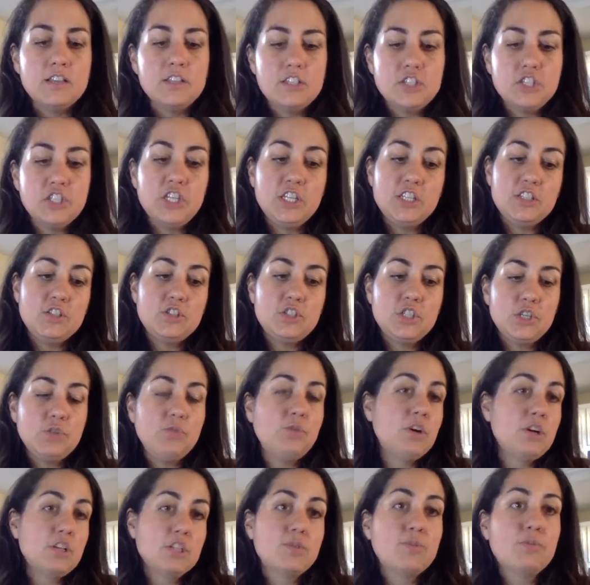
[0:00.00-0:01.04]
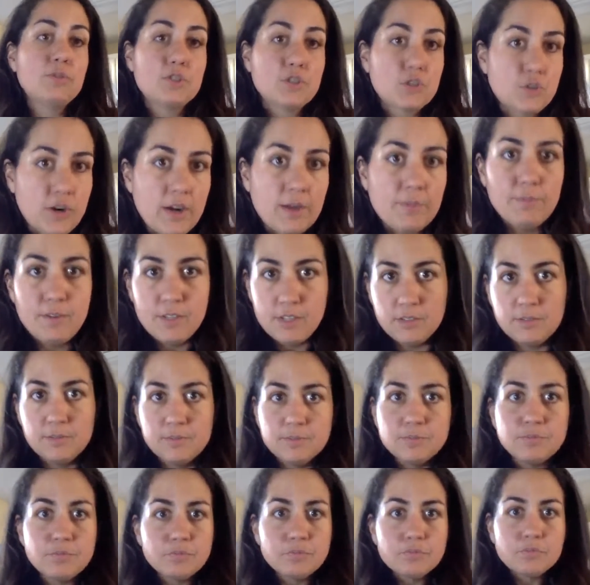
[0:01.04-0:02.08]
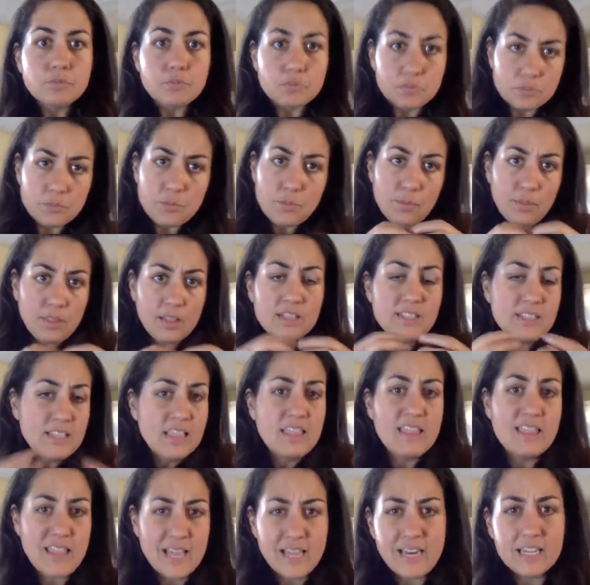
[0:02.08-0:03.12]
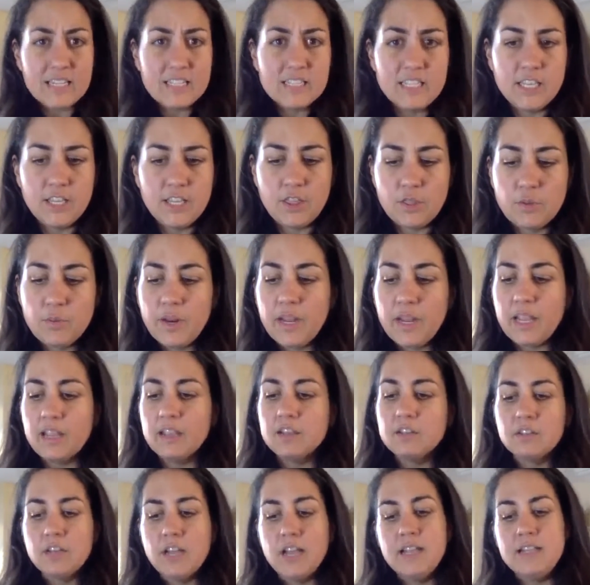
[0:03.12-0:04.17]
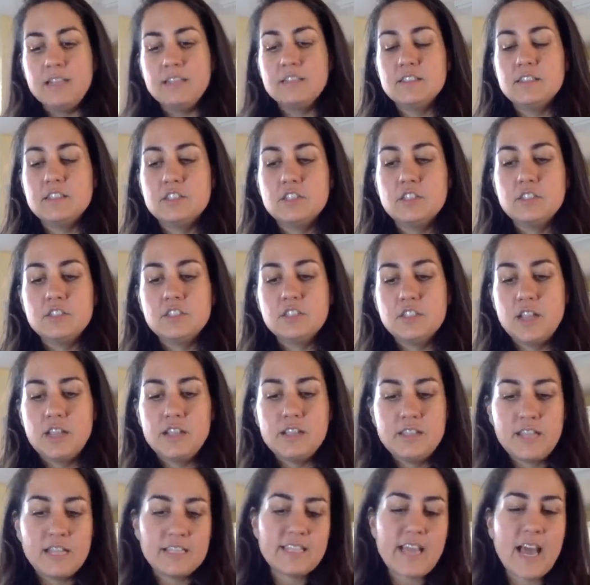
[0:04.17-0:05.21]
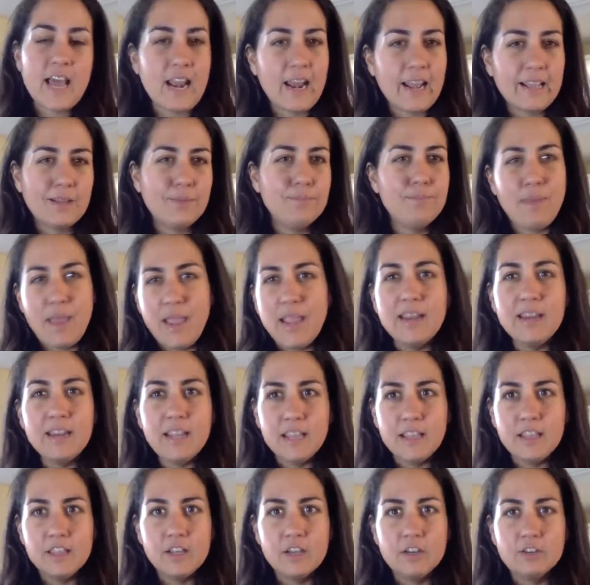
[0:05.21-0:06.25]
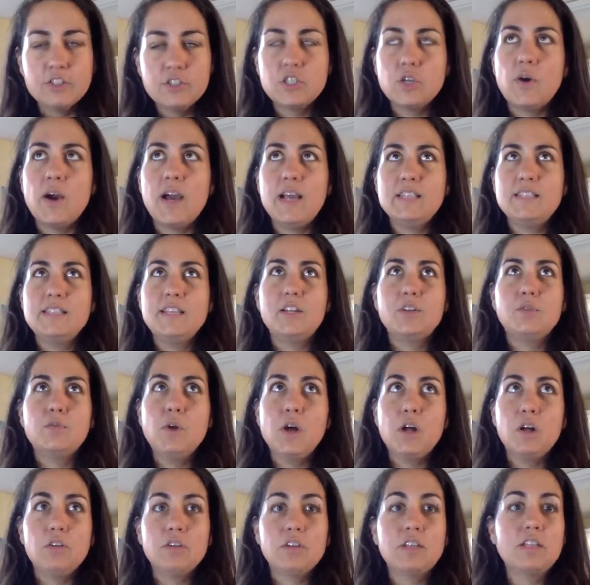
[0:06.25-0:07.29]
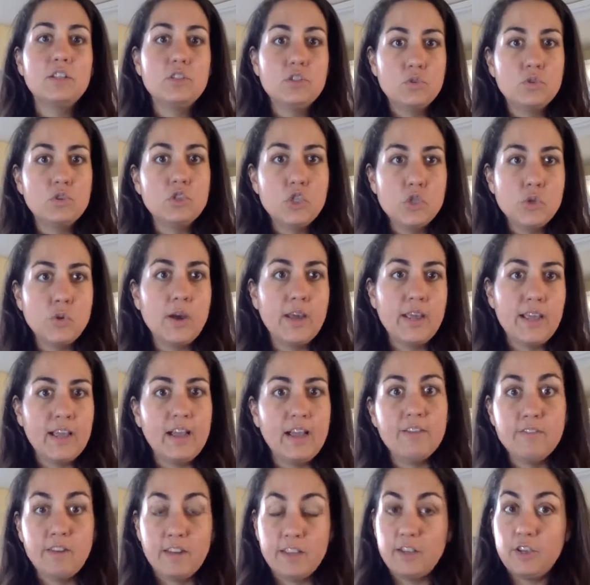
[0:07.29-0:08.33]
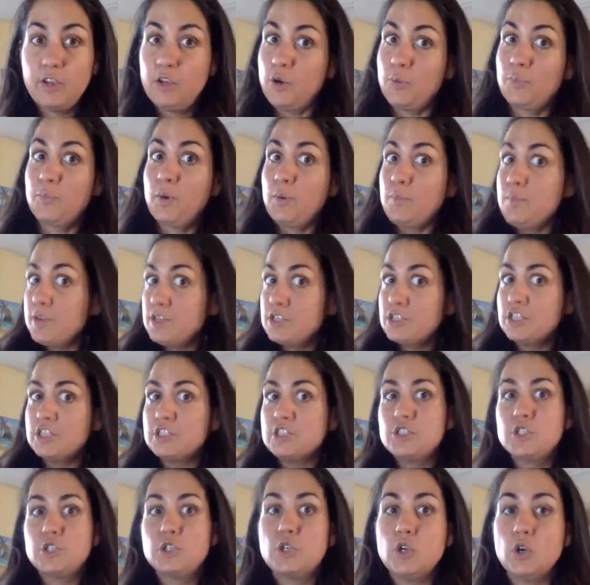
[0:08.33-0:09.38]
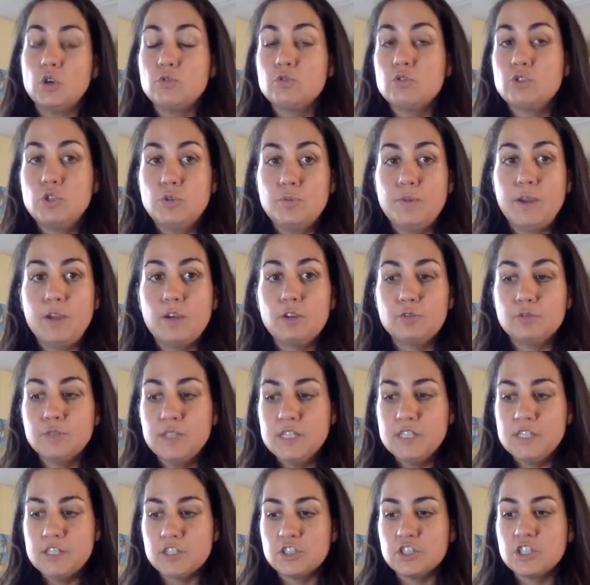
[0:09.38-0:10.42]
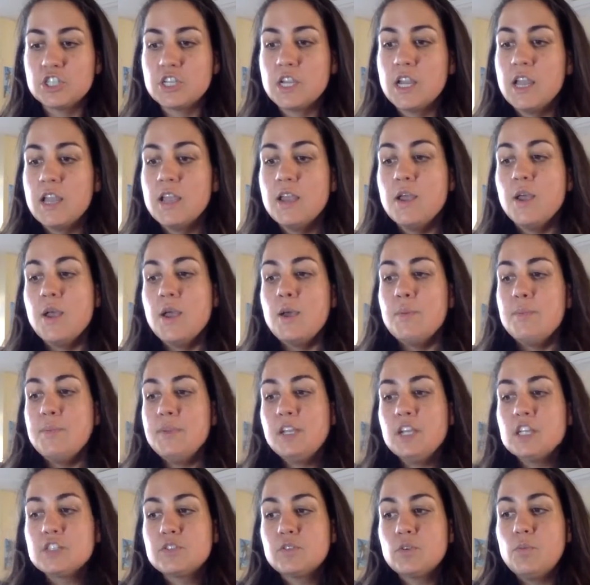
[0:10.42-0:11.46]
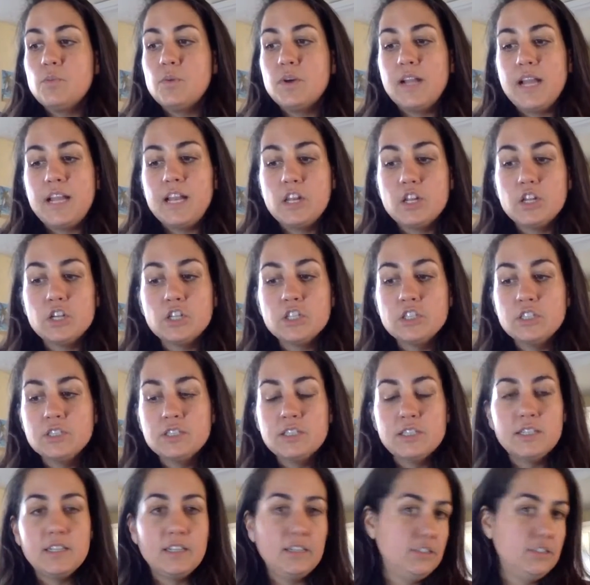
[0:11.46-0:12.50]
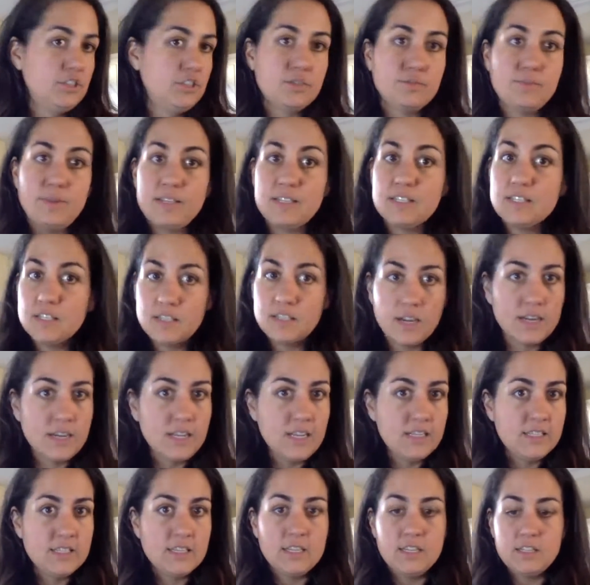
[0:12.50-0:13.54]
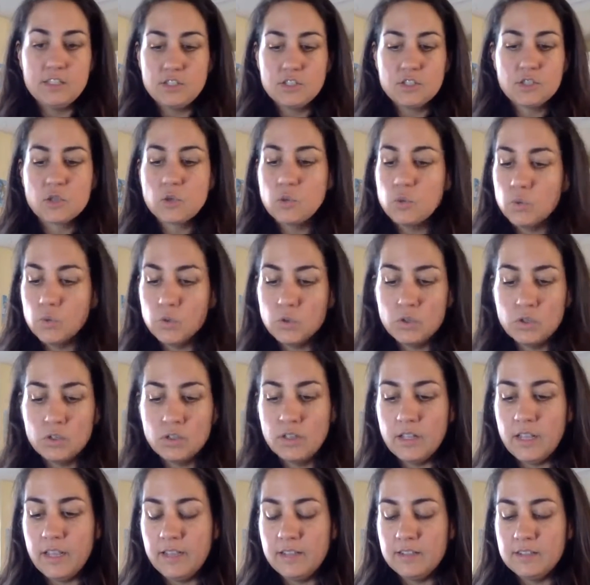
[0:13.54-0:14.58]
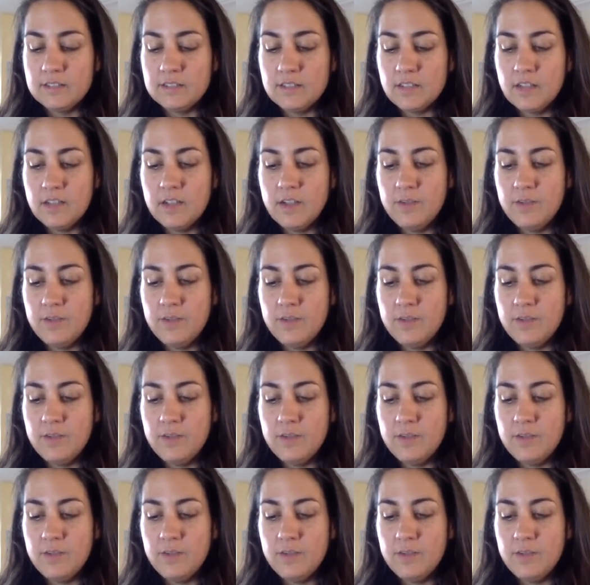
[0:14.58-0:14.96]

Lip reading: she wanted to prescribe me synthetic T3. And that's kind of like a Band-Aid though. So I said, well, do I have like your permission to go do my own research? Because from what I learned in just my studies and in school and